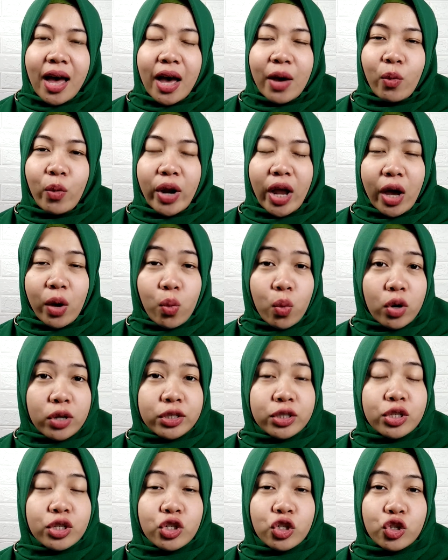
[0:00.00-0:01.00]
What I
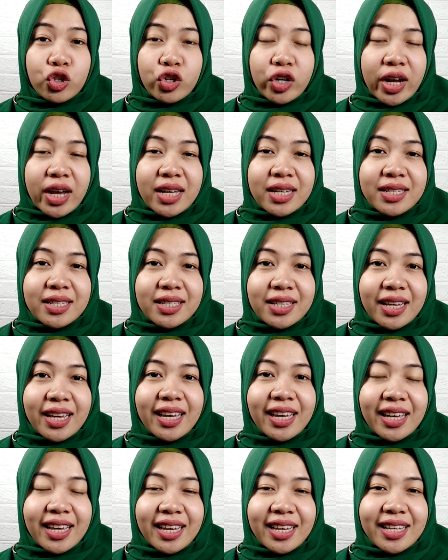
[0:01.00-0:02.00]
want to stress
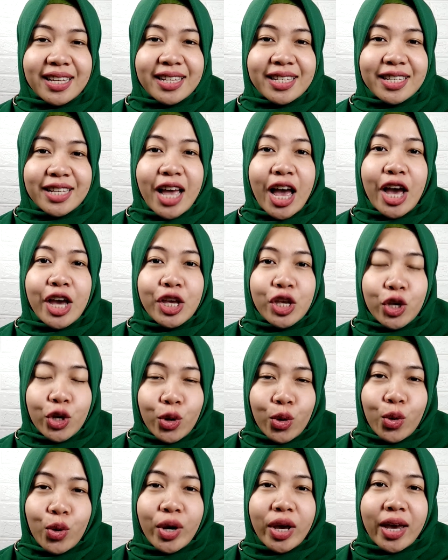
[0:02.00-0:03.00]
is
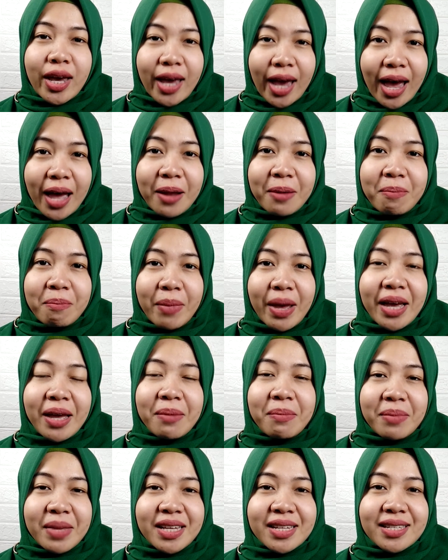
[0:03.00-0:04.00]
you can make a
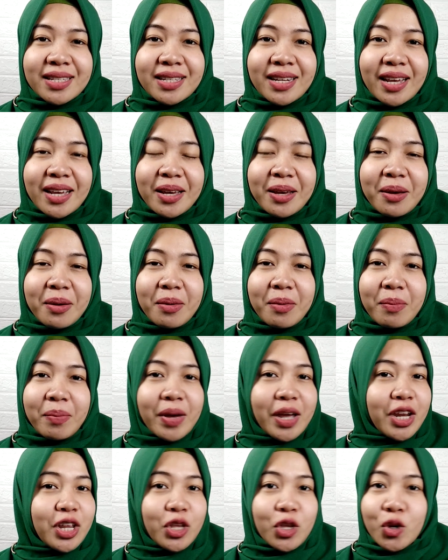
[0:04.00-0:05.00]
mistake,
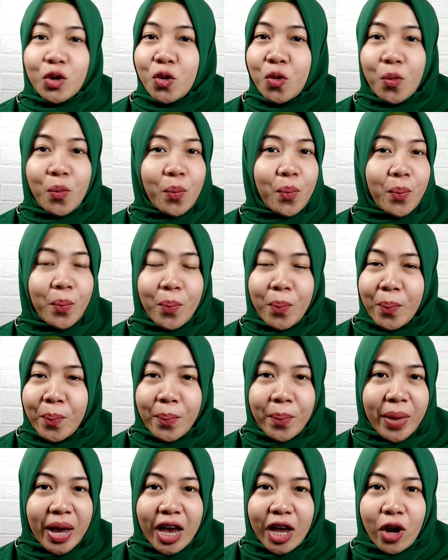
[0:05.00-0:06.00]
but you
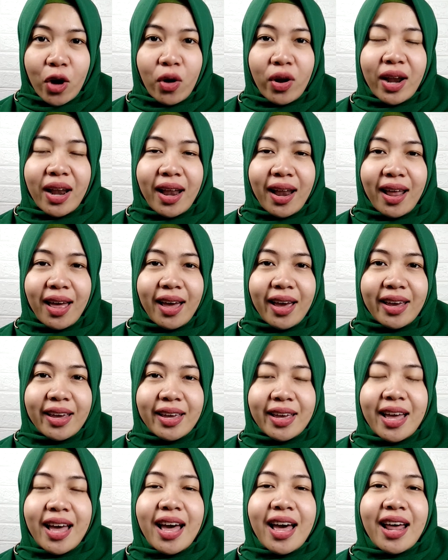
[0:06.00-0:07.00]
may not lie.
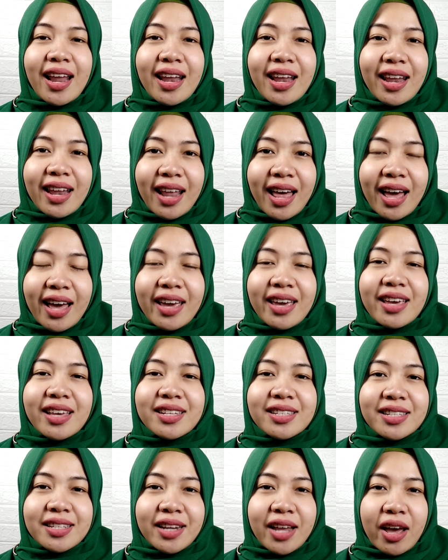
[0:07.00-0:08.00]
Lie
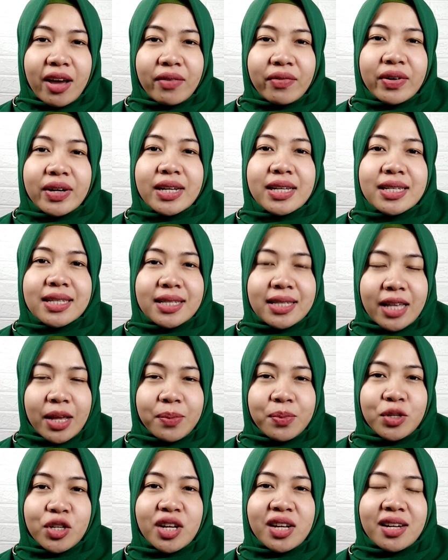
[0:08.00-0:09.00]
is never
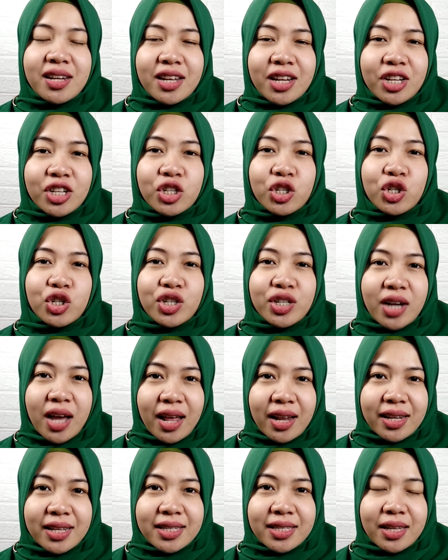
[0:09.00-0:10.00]
accepted in
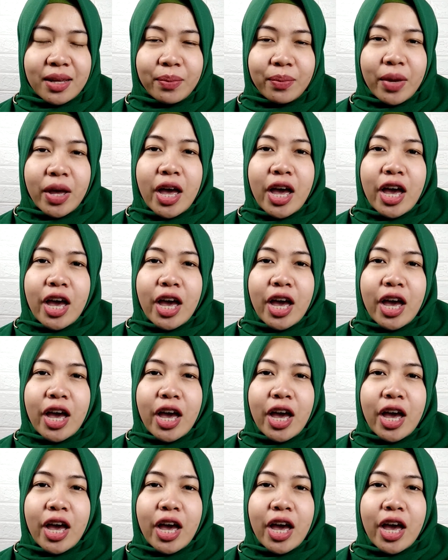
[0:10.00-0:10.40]
journalism.